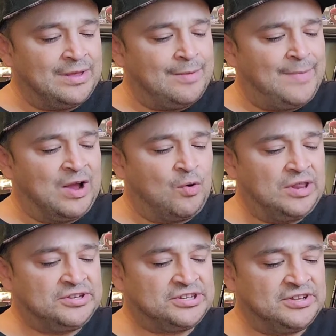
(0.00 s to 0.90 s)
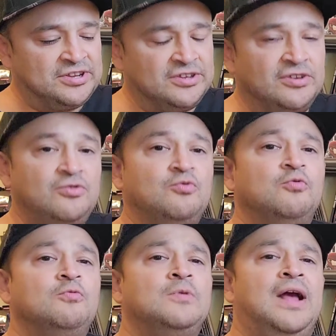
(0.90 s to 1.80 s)
my question to you
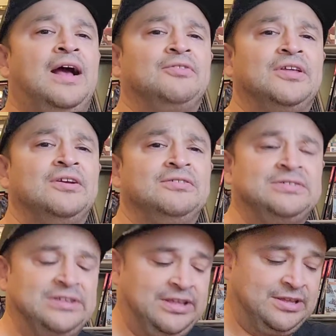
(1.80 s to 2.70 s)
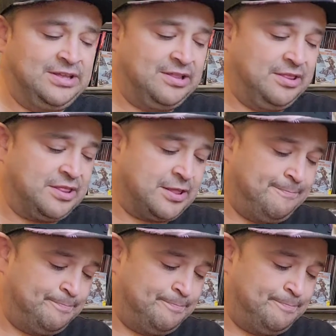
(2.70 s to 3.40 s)
out there is,